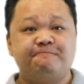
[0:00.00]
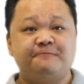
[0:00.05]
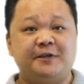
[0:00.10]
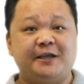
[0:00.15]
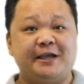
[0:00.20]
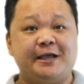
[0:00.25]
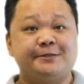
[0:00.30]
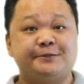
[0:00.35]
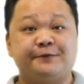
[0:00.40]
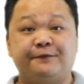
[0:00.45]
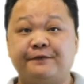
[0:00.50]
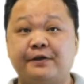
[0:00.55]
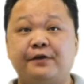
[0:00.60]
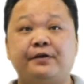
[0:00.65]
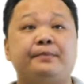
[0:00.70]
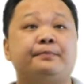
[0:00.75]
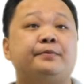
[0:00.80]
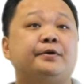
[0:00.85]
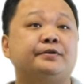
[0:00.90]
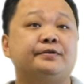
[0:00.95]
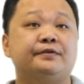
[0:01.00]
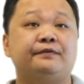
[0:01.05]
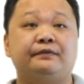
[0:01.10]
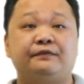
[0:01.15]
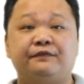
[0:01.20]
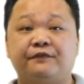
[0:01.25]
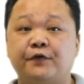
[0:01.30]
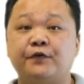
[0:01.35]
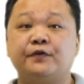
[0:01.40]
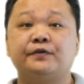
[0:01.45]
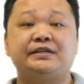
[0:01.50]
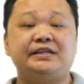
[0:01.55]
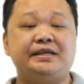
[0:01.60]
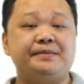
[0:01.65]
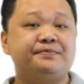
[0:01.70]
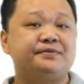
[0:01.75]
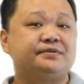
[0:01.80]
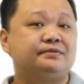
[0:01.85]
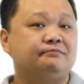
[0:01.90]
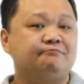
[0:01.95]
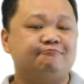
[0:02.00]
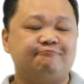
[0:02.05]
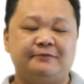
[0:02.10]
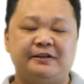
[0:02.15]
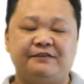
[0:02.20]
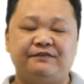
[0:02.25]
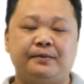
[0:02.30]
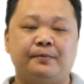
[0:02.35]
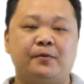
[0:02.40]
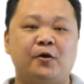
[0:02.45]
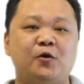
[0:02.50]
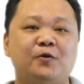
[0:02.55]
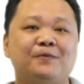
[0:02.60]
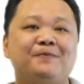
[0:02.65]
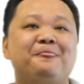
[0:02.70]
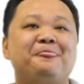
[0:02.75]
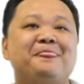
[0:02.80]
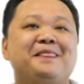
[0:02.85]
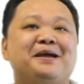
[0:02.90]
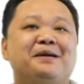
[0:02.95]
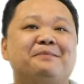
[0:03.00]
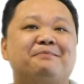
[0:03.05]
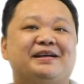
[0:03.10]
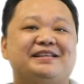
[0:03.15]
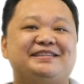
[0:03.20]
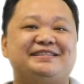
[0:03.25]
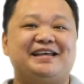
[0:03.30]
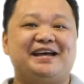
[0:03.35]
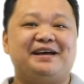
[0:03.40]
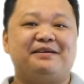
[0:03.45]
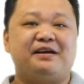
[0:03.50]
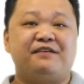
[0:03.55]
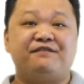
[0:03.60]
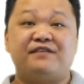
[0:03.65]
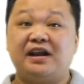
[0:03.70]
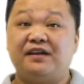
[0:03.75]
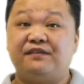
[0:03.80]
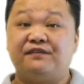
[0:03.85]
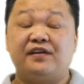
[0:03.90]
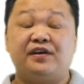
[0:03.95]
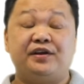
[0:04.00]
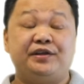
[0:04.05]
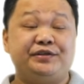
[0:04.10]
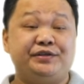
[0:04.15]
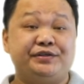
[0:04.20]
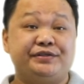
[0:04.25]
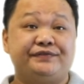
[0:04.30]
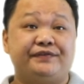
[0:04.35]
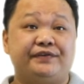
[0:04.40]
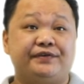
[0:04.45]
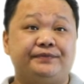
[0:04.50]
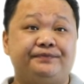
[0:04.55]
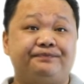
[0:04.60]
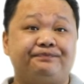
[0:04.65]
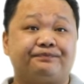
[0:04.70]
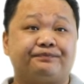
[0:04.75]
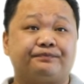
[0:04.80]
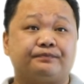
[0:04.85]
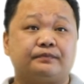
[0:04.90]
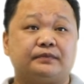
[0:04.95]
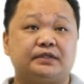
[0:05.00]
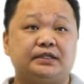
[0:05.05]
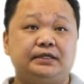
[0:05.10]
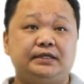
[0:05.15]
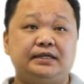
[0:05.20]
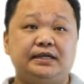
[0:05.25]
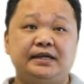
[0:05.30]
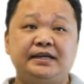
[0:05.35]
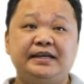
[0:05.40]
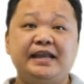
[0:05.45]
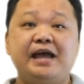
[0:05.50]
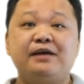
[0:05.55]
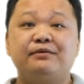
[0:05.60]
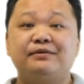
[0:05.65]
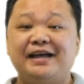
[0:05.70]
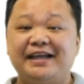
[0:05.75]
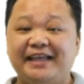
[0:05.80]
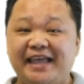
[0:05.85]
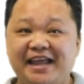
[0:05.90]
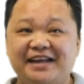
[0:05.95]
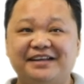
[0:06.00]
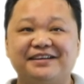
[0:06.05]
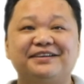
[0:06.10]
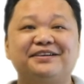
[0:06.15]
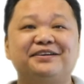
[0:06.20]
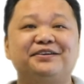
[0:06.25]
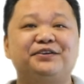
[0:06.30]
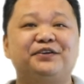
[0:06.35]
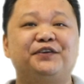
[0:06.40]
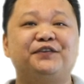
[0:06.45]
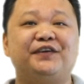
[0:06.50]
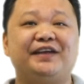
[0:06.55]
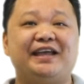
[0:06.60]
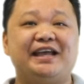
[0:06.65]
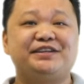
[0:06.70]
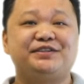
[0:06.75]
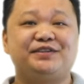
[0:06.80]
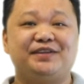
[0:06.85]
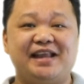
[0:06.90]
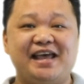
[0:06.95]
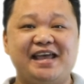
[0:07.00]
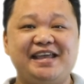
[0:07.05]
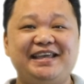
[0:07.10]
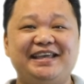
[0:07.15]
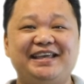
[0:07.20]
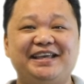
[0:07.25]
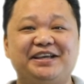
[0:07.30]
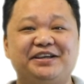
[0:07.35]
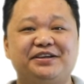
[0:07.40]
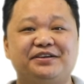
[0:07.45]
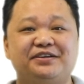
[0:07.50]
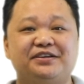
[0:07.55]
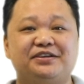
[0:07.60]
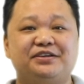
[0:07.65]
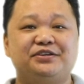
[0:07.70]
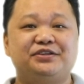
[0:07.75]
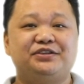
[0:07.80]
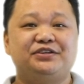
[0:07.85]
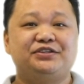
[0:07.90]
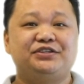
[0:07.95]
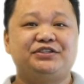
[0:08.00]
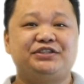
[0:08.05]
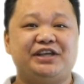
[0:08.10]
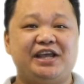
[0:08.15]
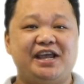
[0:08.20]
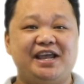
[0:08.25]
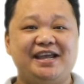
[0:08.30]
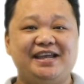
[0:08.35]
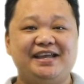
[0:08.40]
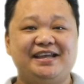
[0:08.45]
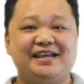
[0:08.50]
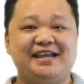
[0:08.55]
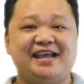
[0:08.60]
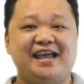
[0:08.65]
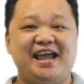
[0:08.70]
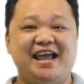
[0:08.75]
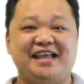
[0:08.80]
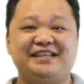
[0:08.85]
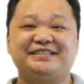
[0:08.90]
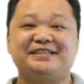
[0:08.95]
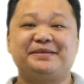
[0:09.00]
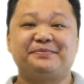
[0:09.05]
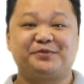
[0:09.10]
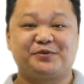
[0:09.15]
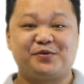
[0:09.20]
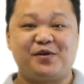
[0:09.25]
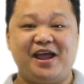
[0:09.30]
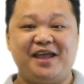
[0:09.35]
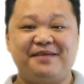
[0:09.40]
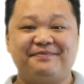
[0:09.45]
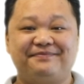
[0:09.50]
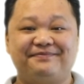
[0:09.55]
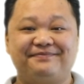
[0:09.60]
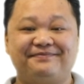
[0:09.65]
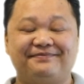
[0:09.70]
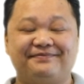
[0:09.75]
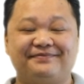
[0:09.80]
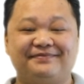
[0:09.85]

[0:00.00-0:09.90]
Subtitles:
Okay, so very important 4 tips, nothing more, but I found it very useful. Now, again, don't forget to like, share, and subscribe.